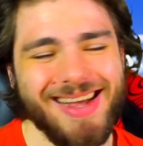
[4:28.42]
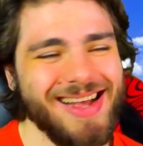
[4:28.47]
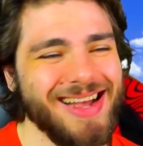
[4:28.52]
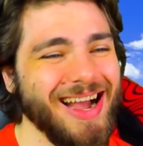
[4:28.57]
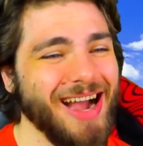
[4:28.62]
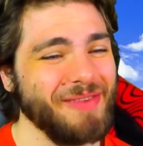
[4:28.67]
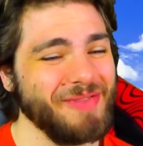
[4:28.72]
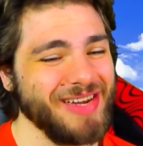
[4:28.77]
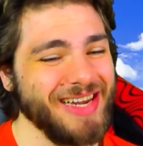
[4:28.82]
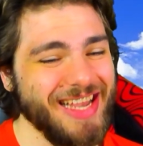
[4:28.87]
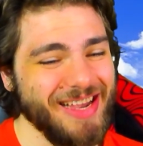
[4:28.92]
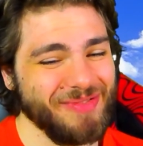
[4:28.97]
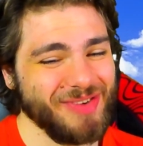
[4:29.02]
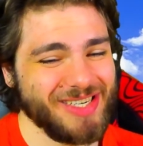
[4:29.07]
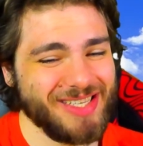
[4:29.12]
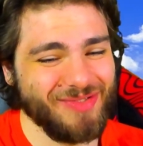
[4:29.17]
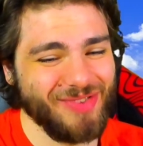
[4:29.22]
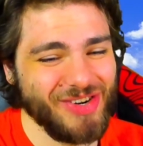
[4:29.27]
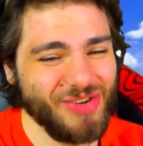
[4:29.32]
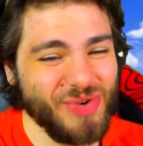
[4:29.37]
I mean, he
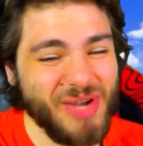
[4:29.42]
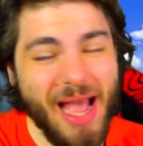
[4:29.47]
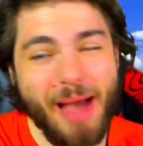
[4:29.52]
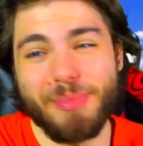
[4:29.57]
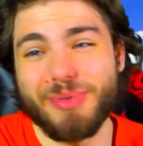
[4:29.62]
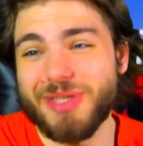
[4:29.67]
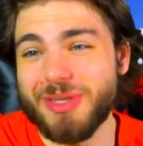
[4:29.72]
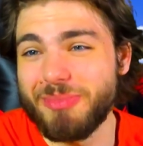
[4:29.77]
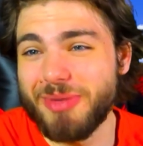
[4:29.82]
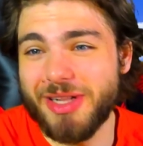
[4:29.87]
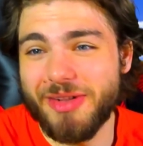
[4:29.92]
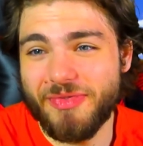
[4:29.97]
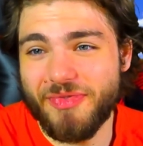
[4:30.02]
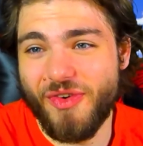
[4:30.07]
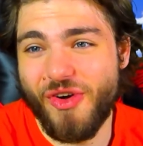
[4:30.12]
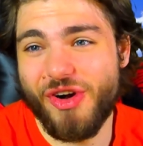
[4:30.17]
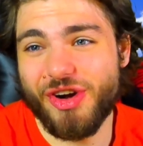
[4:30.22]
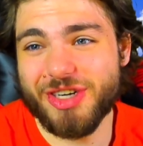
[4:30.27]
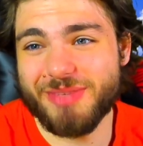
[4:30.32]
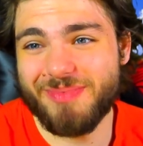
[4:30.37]
was the one who captured him in the
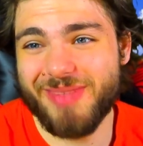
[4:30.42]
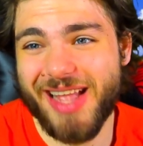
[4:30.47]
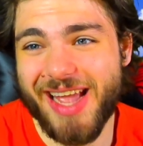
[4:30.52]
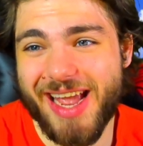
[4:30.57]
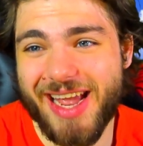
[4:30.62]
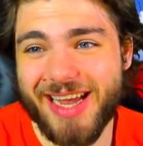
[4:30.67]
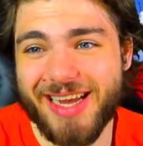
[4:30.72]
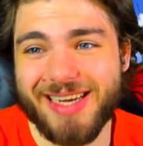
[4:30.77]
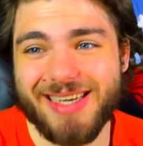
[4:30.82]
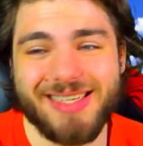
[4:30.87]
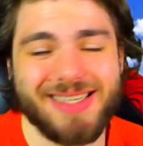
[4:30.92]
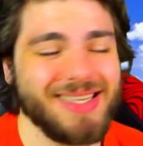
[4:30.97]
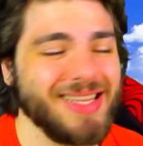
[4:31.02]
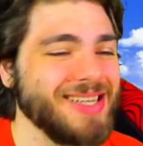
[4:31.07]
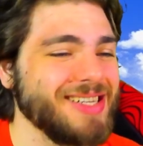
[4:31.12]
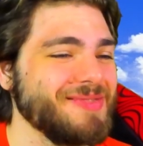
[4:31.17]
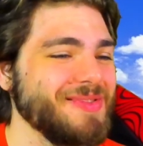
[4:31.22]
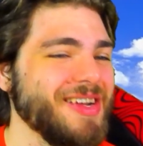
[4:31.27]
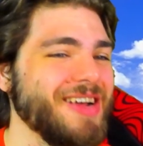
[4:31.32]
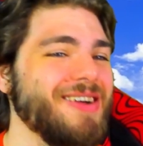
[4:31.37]
first place.
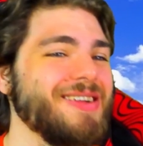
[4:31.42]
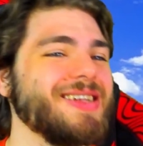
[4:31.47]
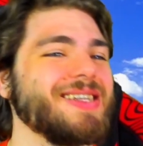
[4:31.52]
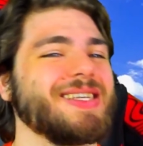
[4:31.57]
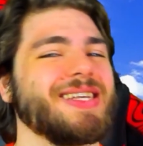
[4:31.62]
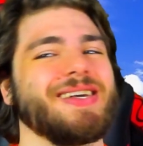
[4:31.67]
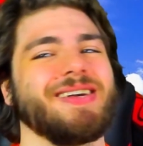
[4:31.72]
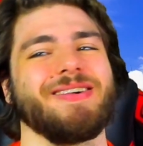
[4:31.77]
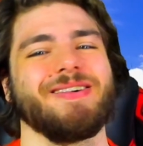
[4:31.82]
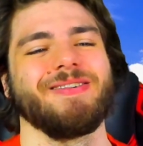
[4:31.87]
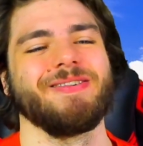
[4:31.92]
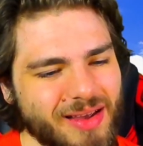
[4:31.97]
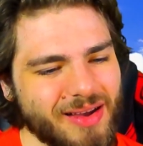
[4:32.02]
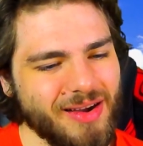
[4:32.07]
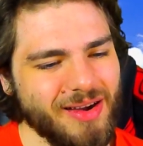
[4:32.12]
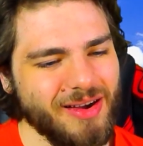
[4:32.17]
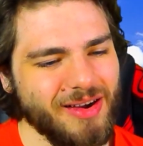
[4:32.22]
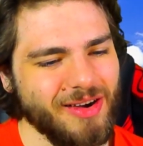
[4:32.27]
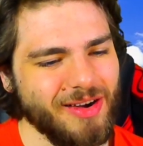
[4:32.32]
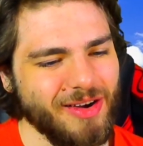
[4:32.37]
Let's be honest here.
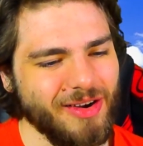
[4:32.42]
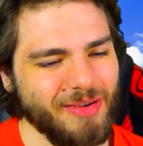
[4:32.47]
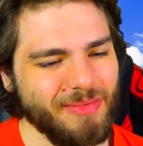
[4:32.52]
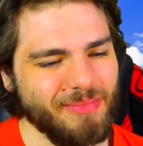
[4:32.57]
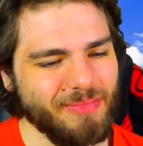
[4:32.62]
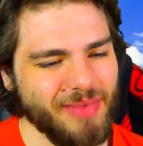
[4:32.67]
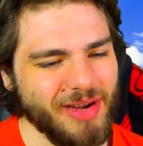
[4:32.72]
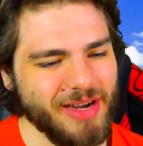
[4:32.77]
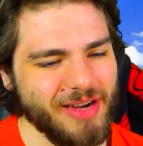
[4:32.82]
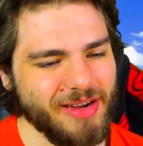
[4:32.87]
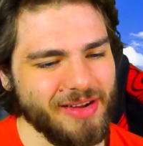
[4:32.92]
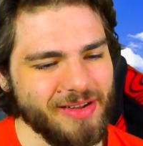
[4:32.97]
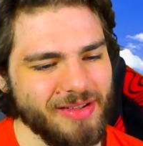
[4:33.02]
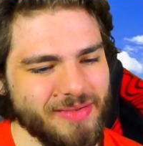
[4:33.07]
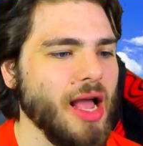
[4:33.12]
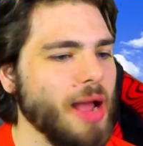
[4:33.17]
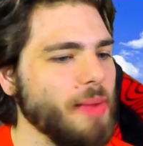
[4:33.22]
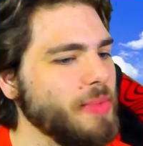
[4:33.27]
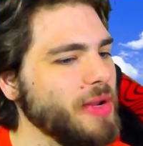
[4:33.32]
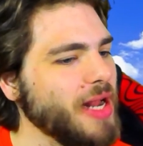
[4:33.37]
Oh,
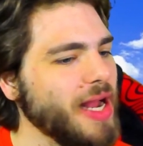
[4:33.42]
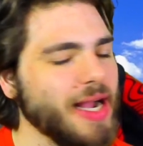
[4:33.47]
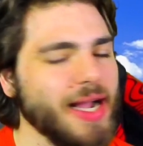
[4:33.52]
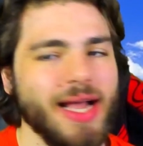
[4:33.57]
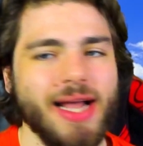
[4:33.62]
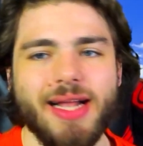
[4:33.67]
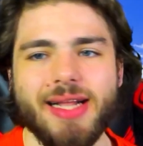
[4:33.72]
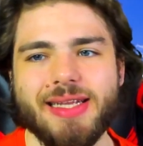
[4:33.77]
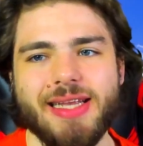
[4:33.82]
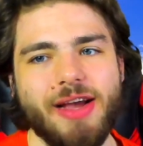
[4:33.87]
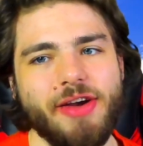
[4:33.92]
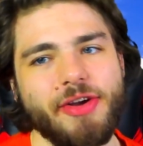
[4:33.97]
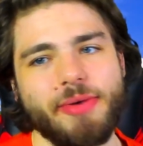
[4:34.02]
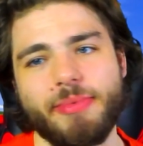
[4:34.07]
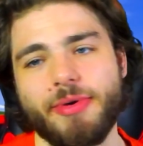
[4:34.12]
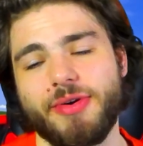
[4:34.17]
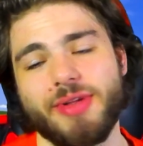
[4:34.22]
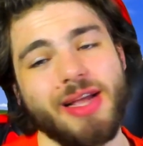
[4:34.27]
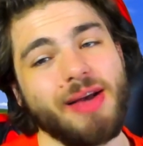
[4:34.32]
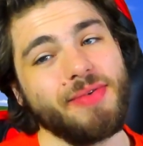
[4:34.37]
man. I mean, I gotta tell you,
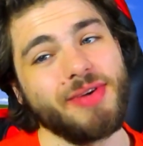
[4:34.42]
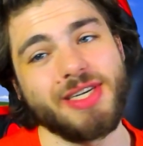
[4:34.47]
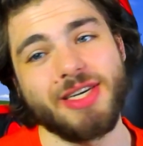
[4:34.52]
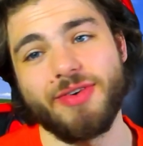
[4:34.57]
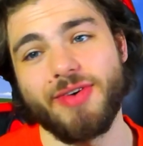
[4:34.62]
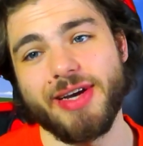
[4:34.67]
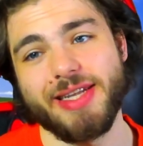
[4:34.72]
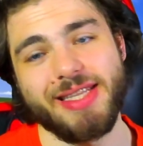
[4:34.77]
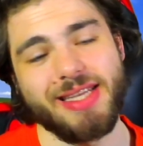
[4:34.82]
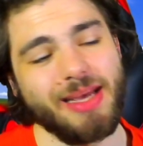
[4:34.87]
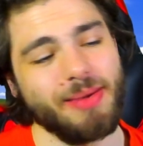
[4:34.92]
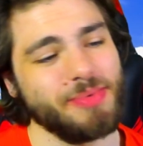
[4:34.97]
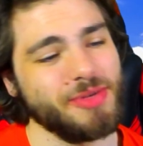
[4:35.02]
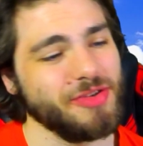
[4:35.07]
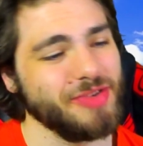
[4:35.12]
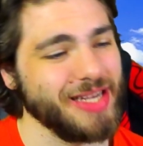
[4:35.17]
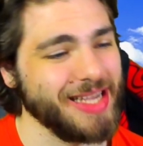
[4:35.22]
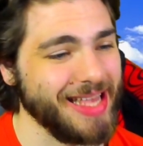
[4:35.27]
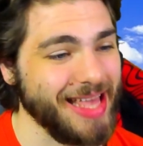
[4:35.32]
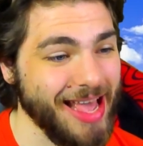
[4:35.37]
bro. That was quite the
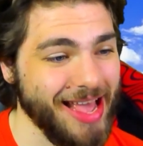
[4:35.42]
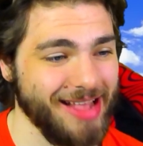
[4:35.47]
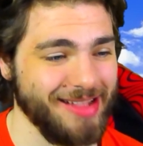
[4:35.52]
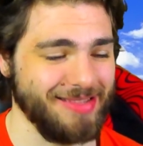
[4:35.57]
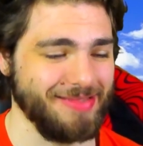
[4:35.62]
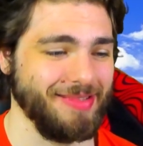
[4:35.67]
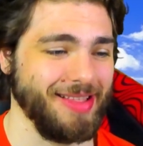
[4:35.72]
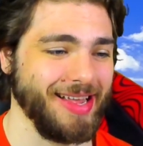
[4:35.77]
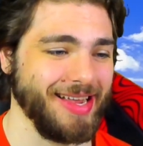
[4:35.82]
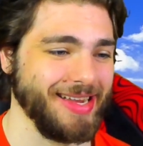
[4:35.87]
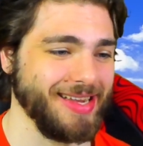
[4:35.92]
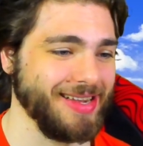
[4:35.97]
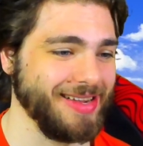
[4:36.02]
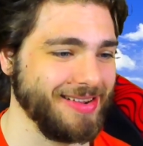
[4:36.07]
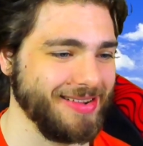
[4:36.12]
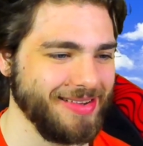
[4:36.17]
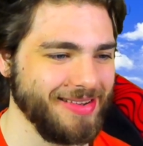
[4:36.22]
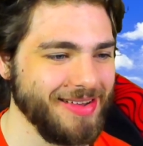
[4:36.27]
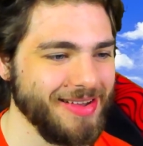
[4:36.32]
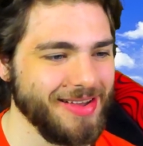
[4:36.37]
episode again.
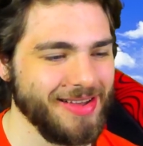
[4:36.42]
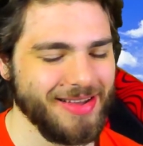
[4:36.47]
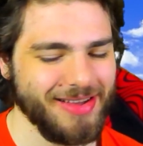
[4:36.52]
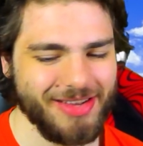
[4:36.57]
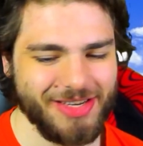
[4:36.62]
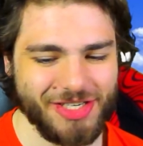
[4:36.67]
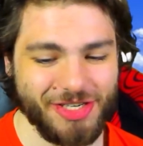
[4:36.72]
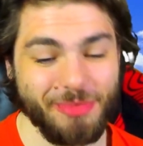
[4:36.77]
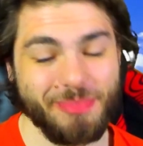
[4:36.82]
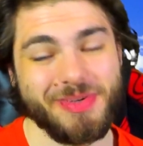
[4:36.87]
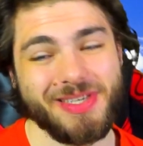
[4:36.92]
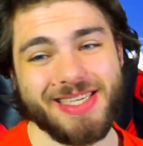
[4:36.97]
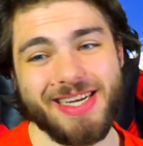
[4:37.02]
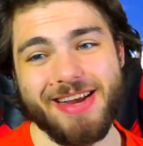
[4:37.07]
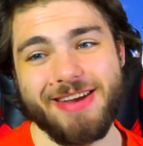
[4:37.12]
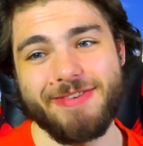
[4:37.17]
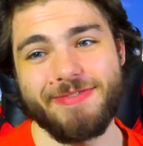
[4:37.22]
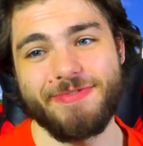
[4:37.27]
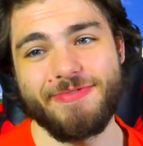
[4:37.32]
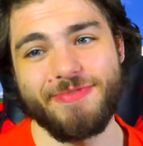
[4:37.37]
Like, Super
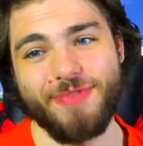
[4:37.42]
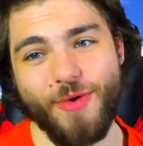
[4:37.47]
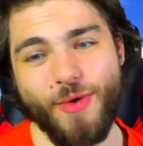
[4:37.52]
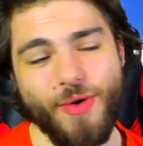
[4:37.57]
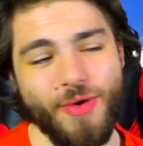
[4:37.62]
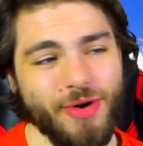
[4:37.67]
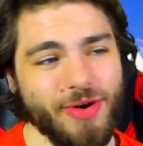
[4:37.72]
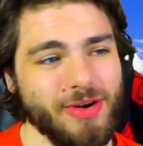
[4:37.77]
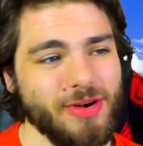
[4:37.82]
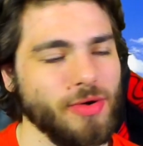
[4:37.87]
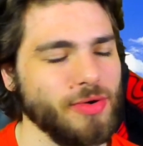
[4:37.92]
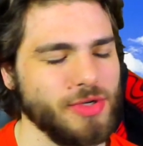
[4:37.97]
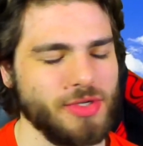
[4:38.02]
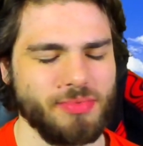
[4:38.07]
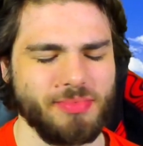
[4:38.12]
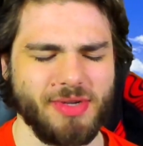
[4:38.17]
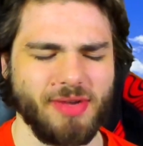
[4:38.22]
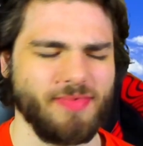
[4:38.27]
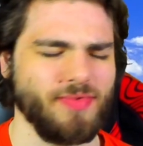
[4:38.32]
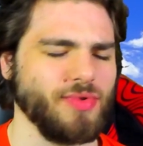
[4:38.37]
Saiyan 4 or
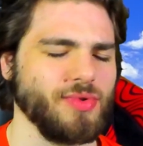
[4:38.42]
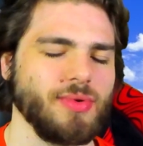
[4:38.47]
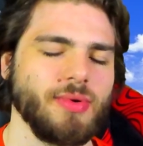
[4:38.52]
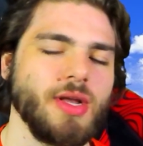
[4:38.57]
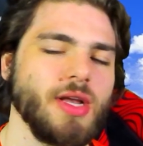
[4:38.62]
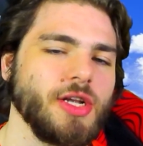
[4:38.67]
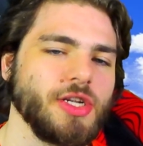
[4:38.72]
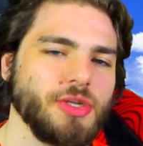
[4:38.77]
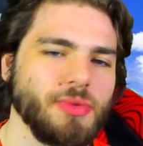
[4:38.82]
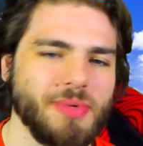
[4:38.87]
Super Saiyan 4.